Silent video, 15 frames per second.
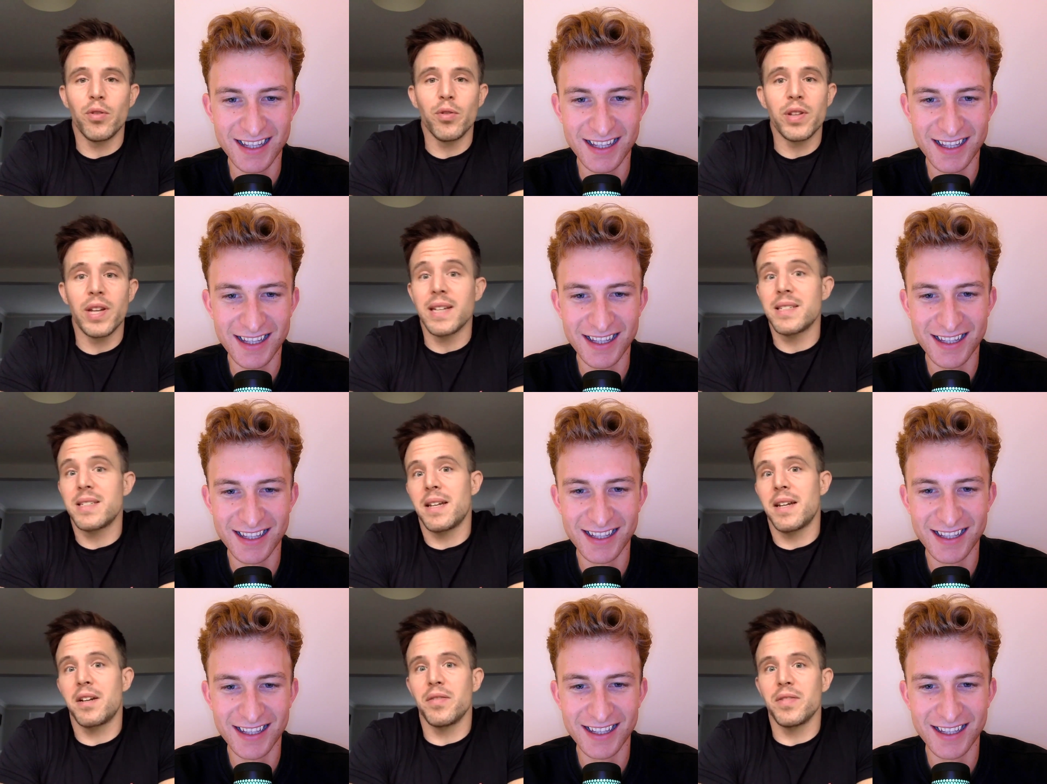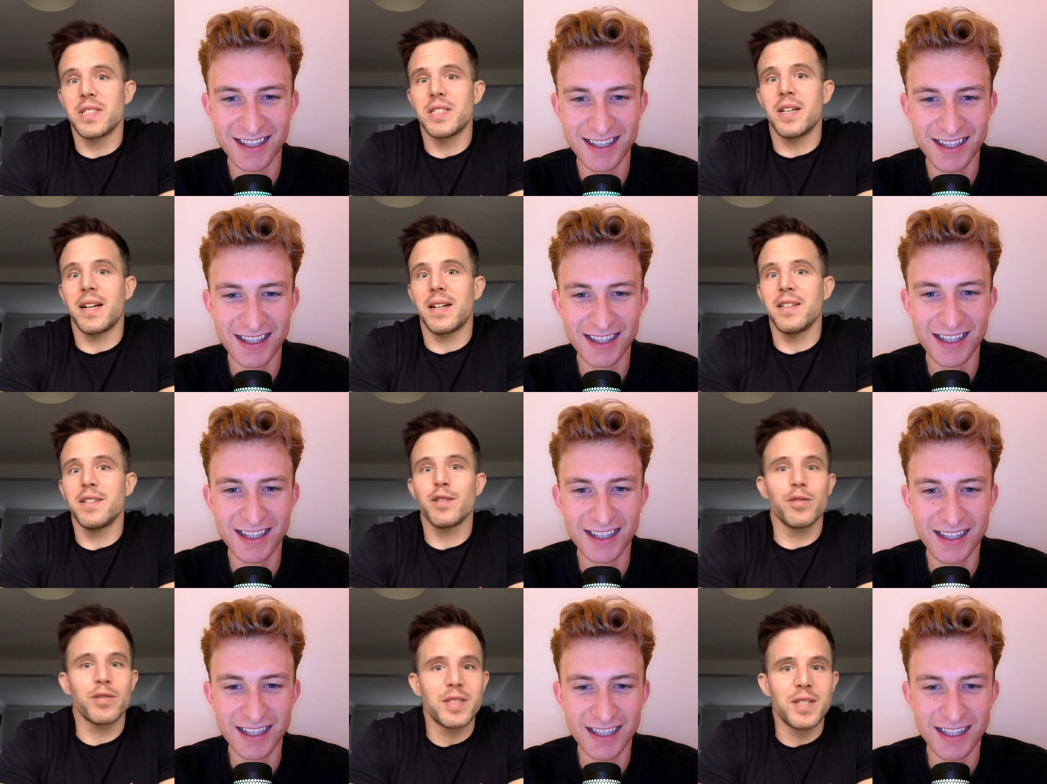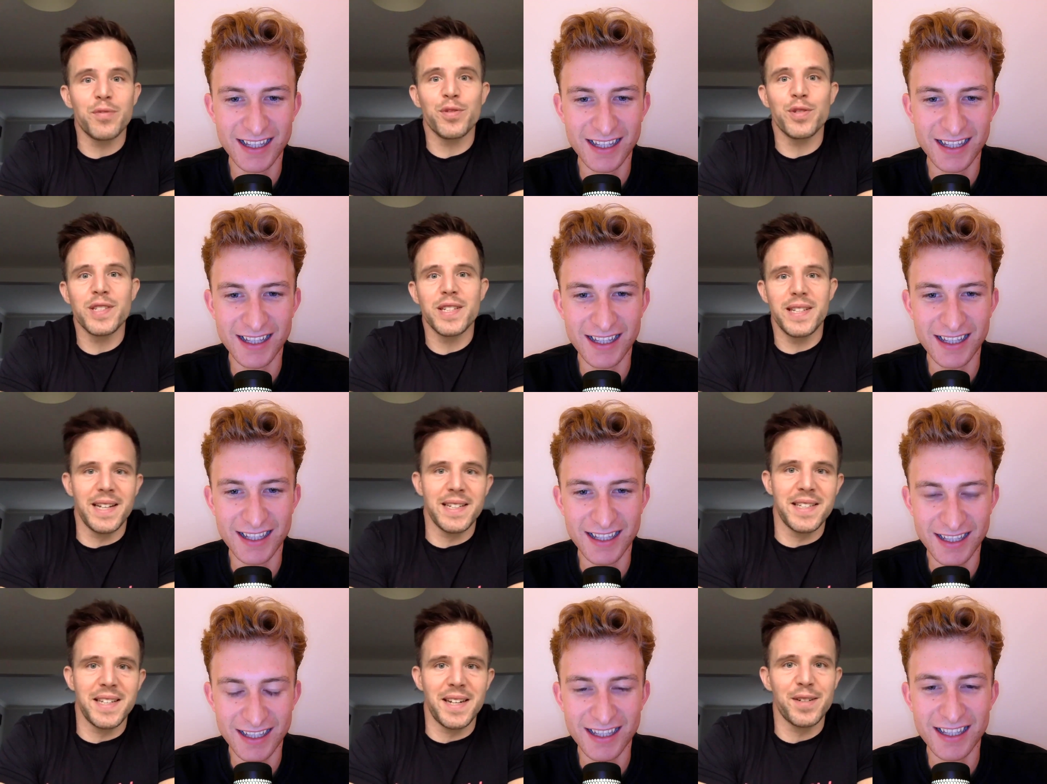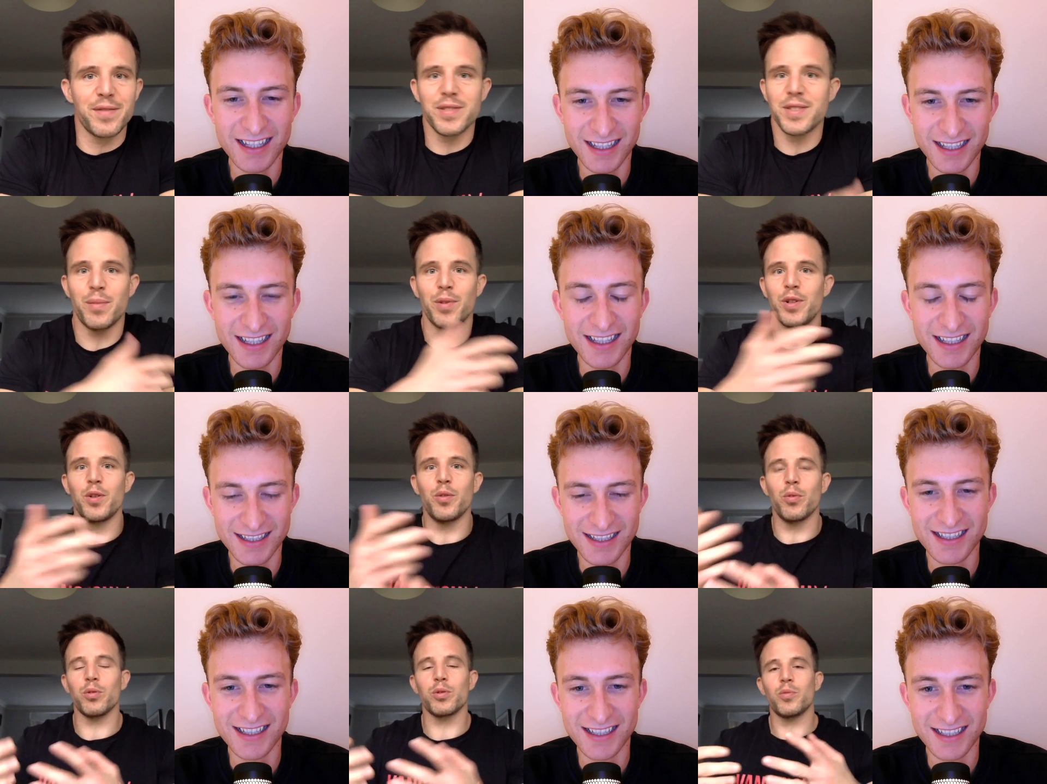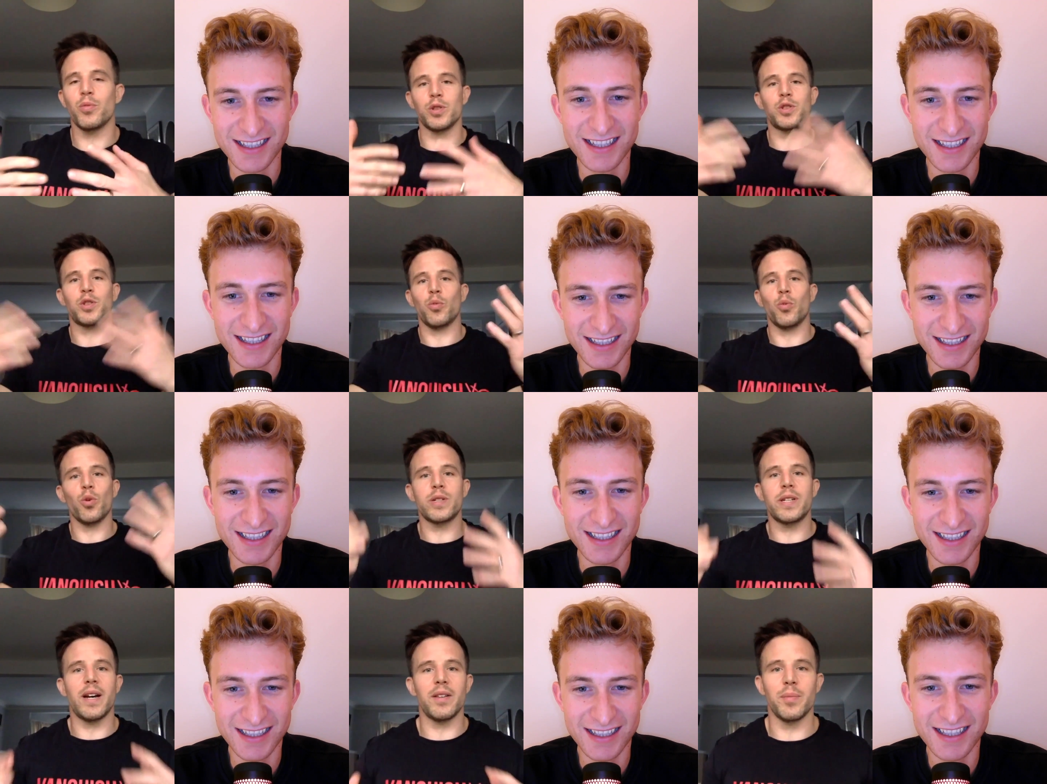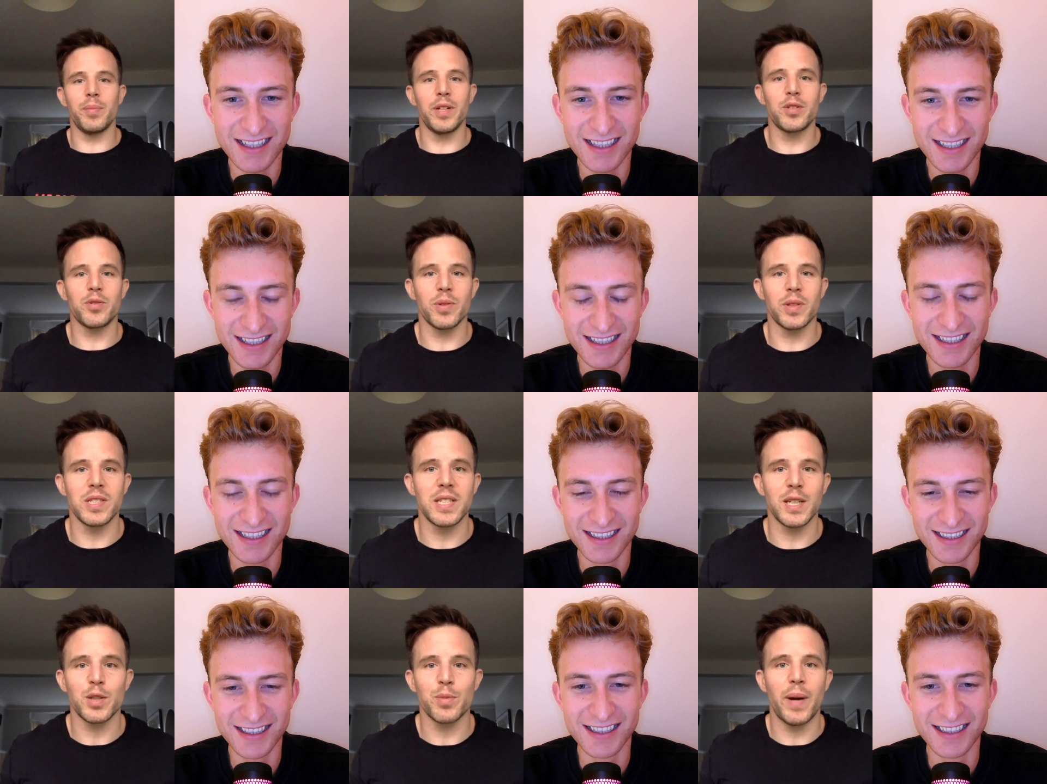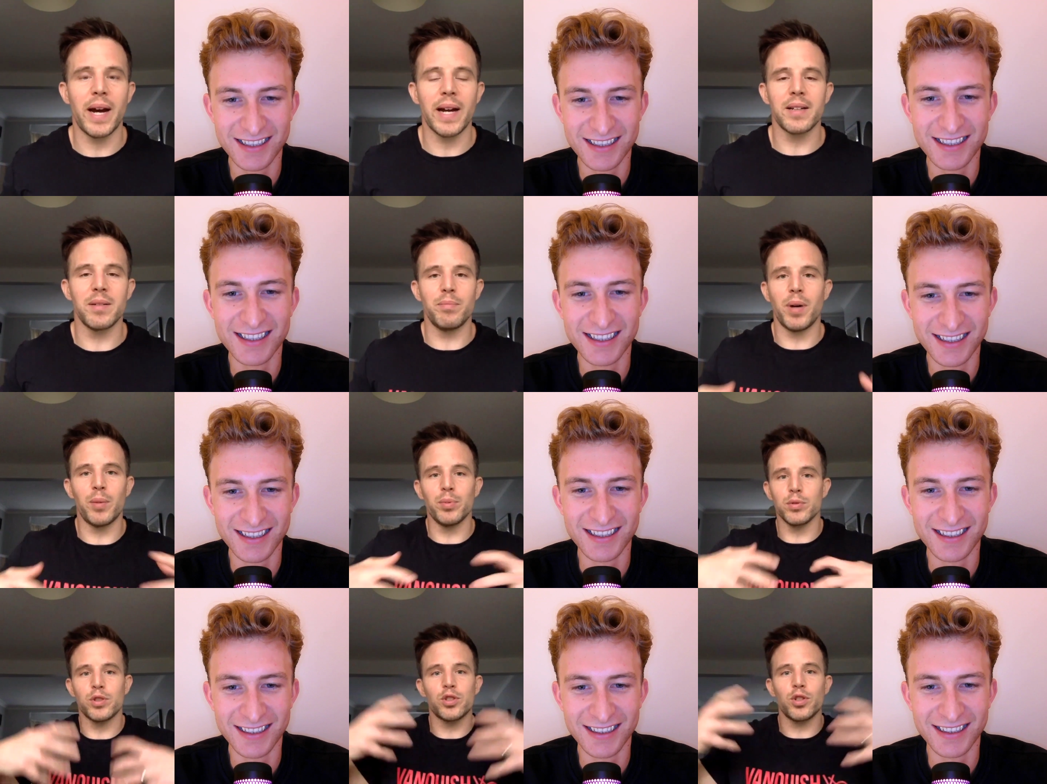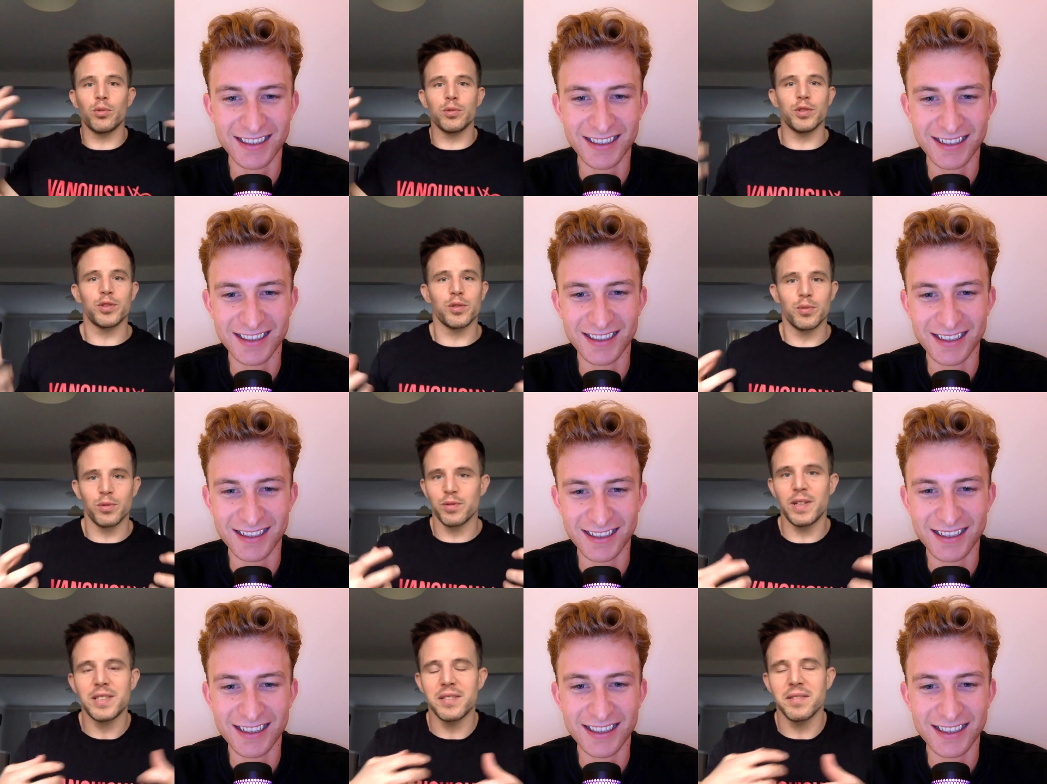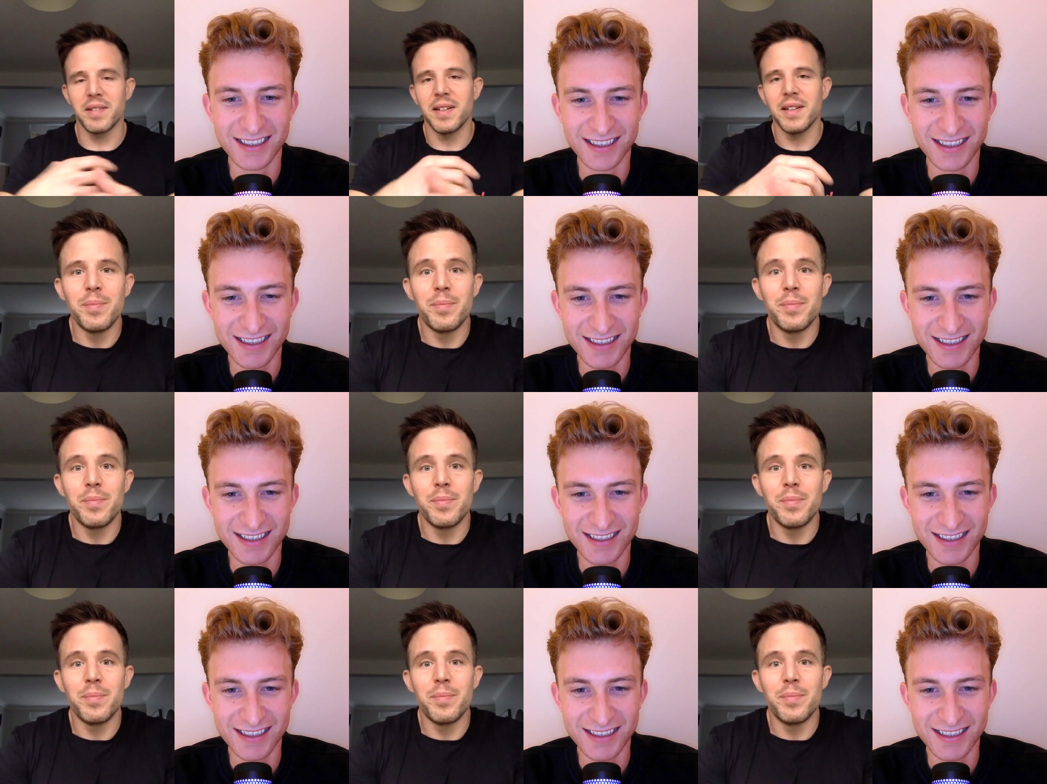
Speaker 1: for. The aesthetic of a cyclist looks different to the aesthetic of someone who wants to walk down the beach with a six pack and bubbled shoulders and all the rest of it.